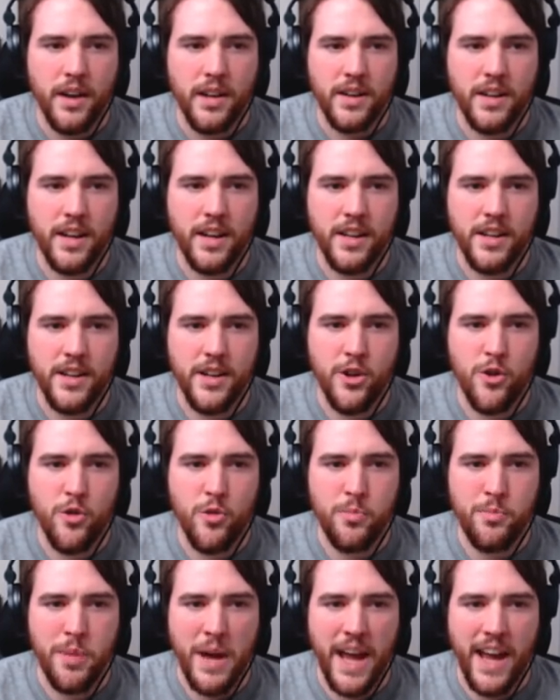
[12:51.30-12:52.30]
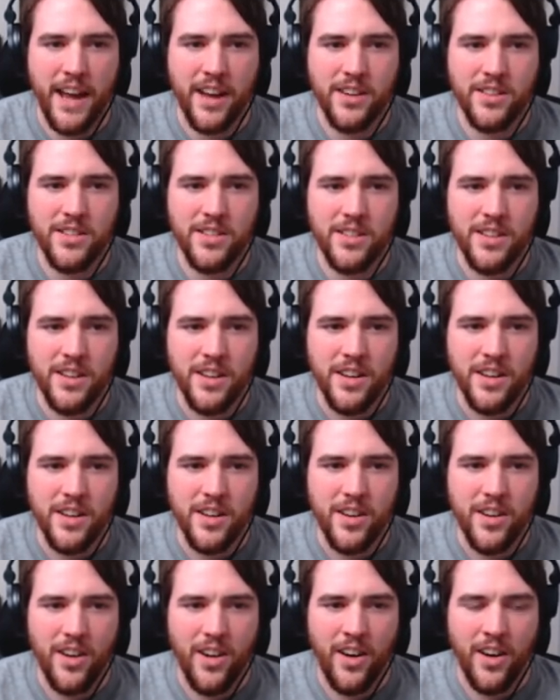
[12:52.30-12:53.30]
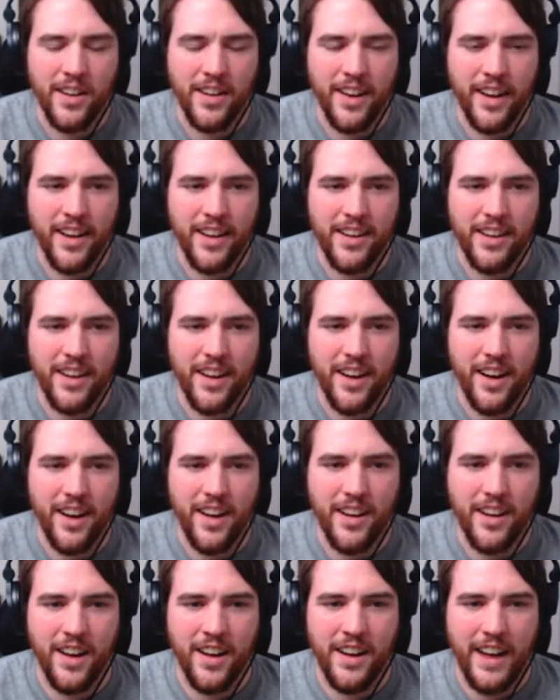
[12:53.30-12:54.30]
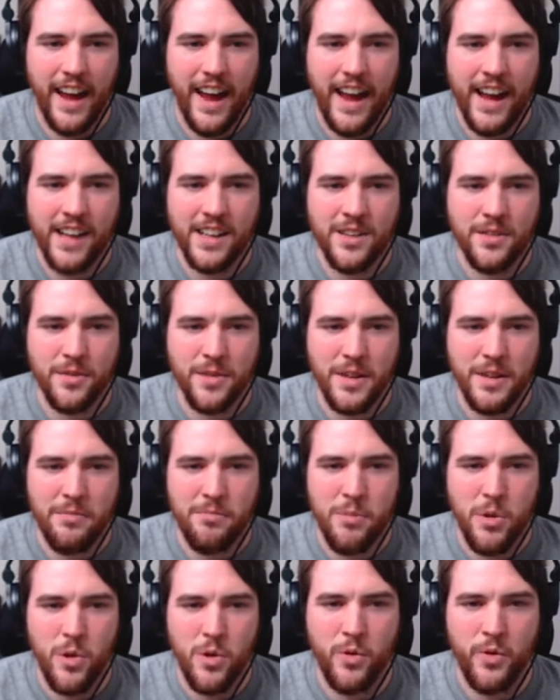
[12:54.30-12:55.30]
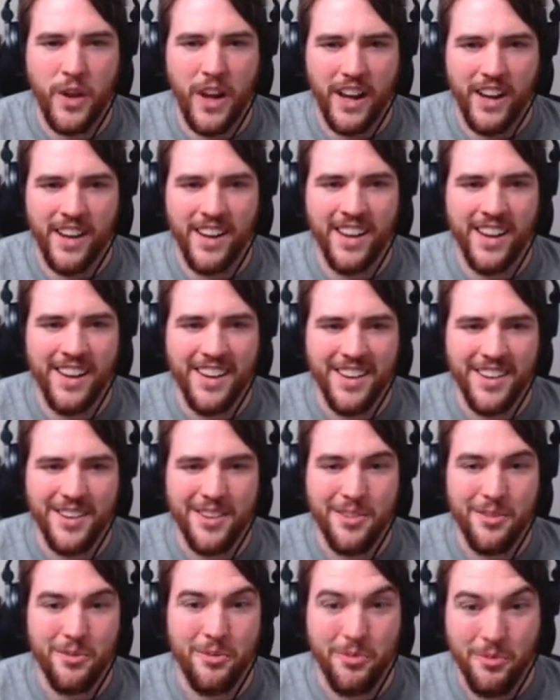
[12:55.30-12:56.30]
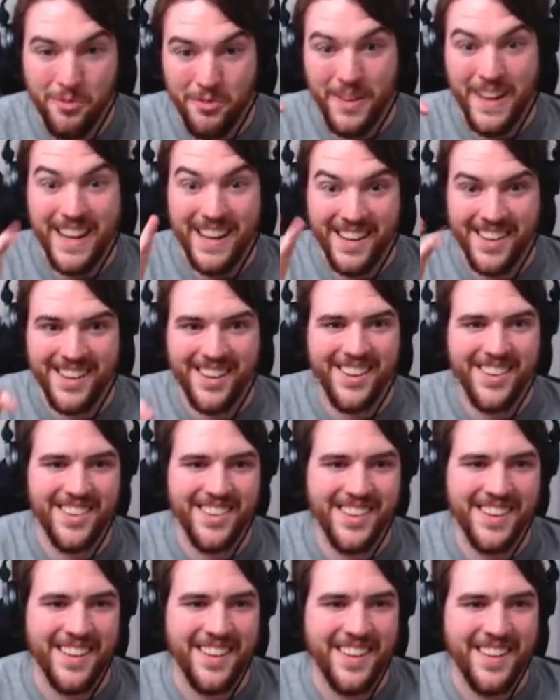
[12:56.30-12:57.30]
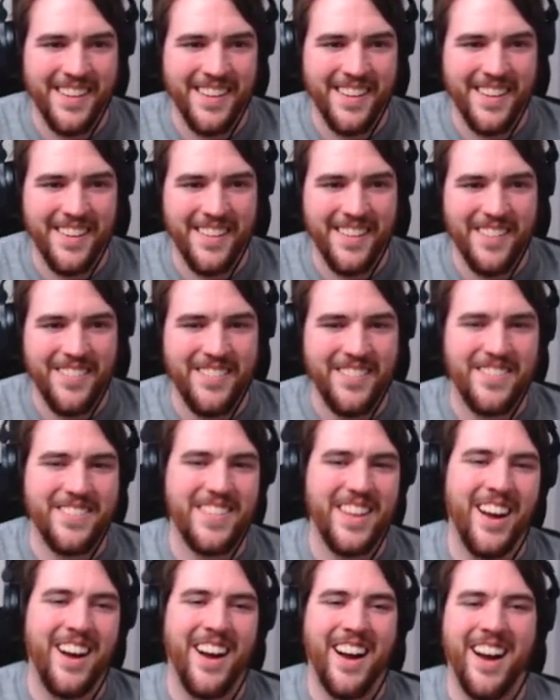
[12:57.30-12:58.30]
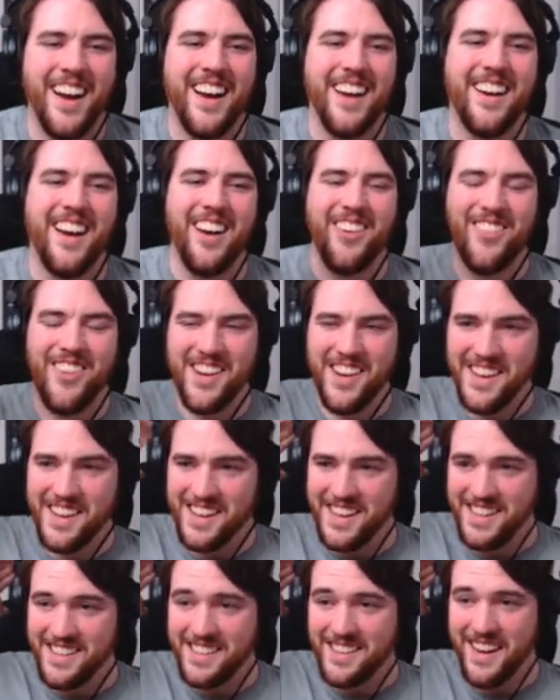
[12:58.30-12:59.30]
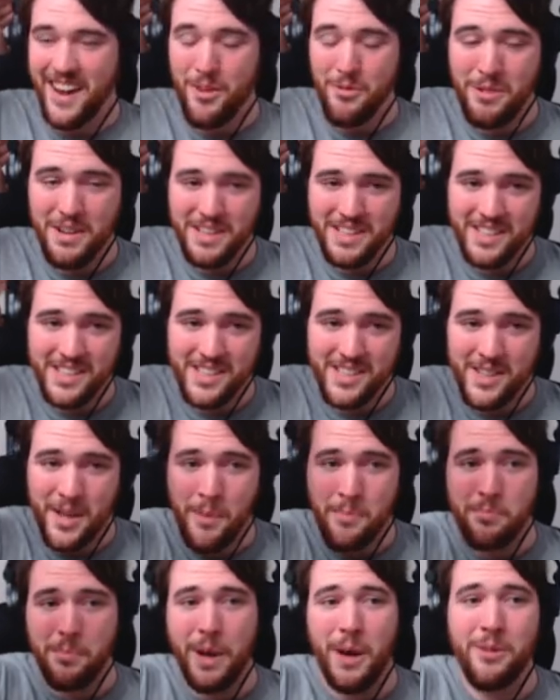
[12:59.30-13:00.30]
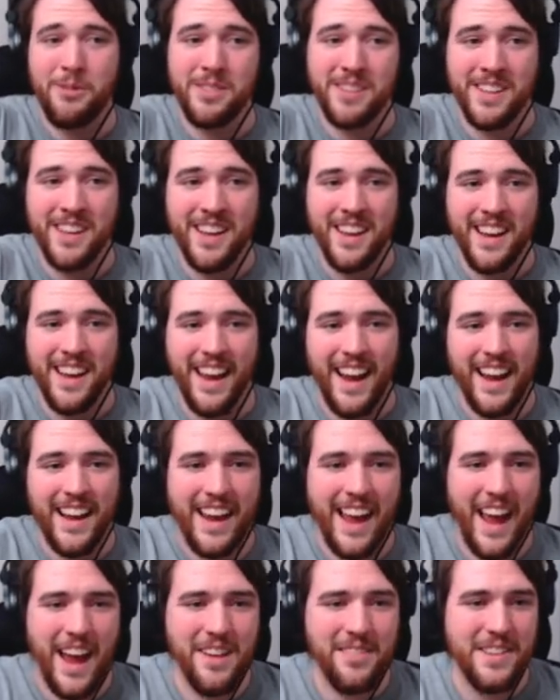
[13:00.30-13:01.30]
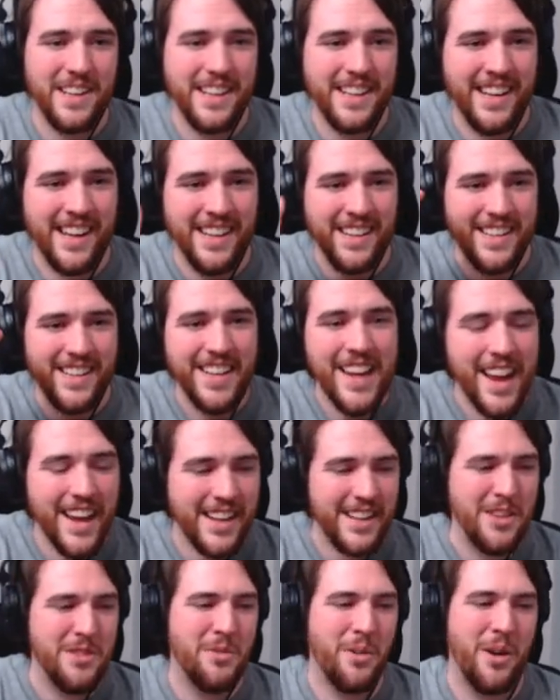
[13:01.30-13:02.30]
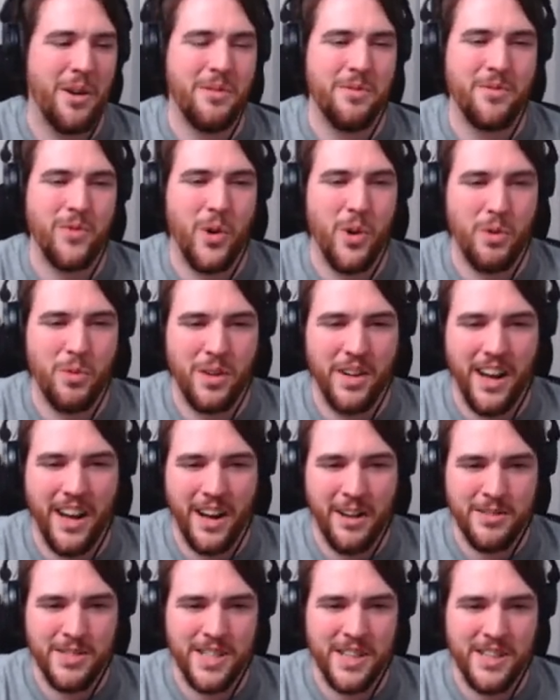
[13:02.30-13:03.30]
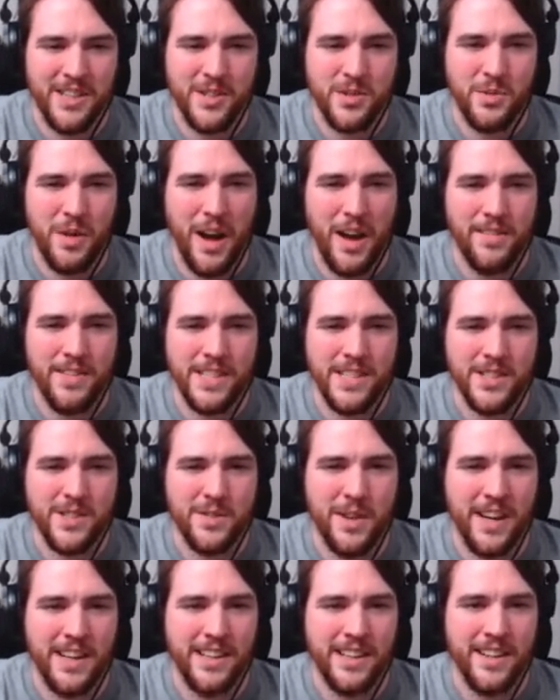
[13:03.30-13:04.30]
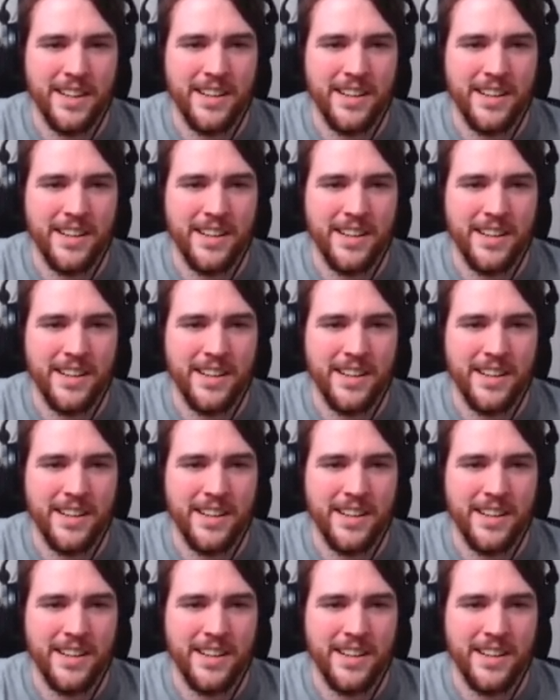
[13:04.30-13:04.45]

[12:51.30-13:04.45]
Can you bail on like an actively moving vehicle? I wanted to jump out and have it continue on forward, and I was gonna drive it straight into the